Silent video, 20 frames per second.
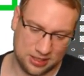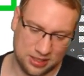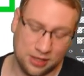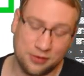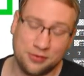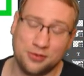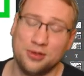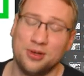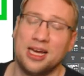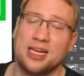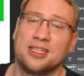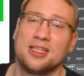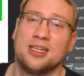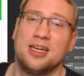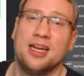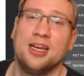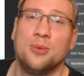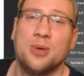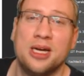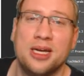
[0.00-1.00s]
If you liked it
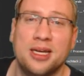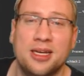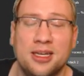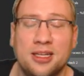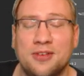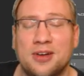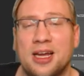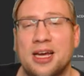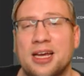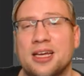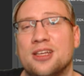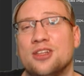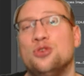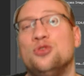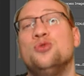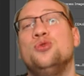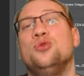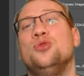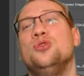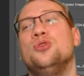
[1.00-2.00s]
anyway, leave a like.
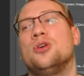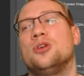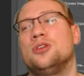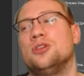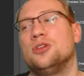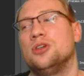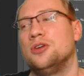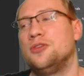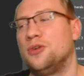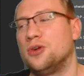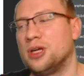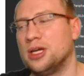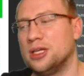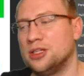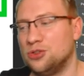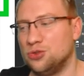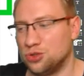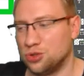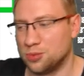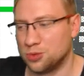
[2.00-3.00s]
Do not
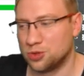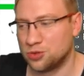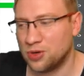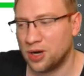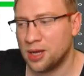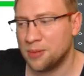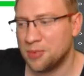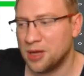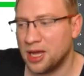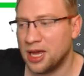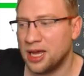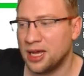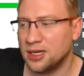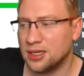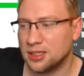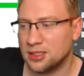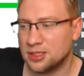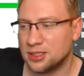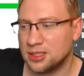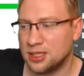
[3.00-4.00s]
forget to subscribe
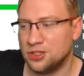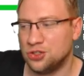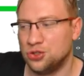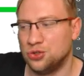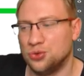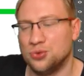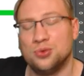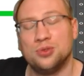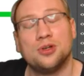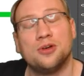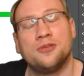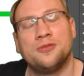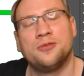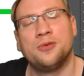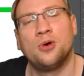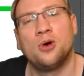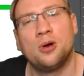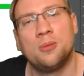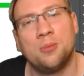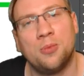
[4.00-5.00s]
and stay tuned
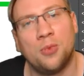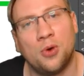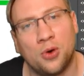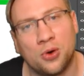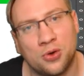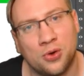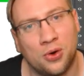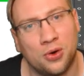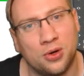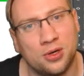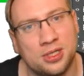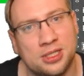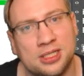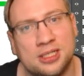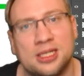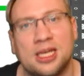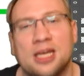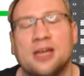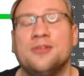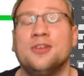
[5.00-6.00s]
for more
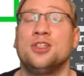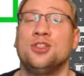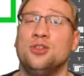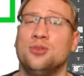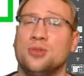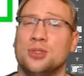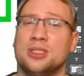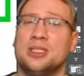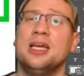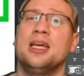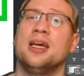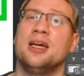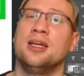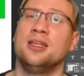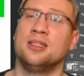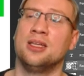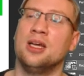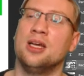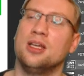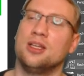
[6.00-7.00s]
content every Tuesday
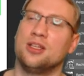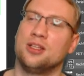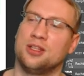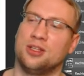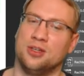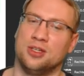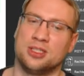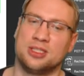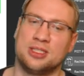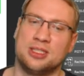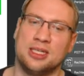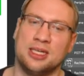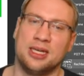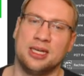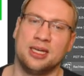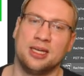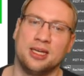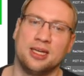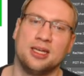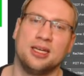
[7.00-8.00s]
and
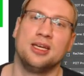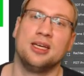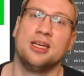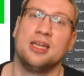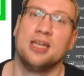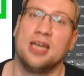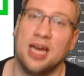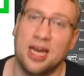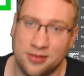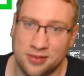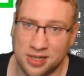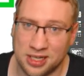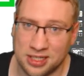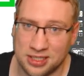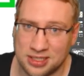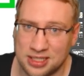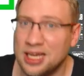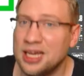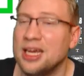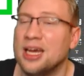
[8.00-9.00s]
Thursday. Have a
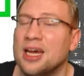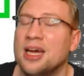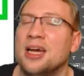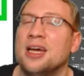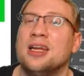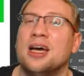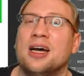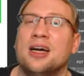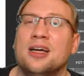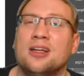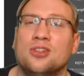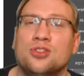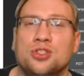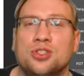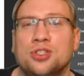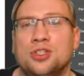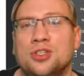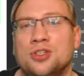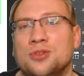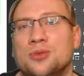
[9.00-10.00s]
nice day, and I'll
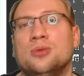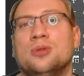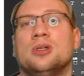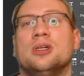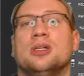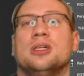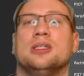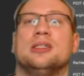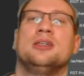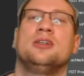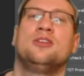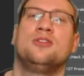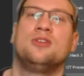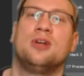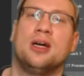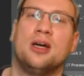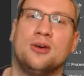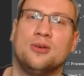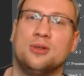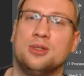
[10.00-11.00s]
see you
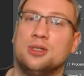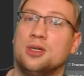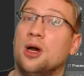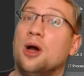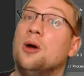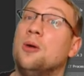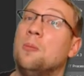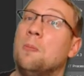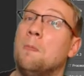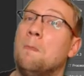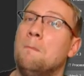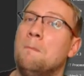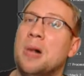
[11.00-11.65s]
around. Bye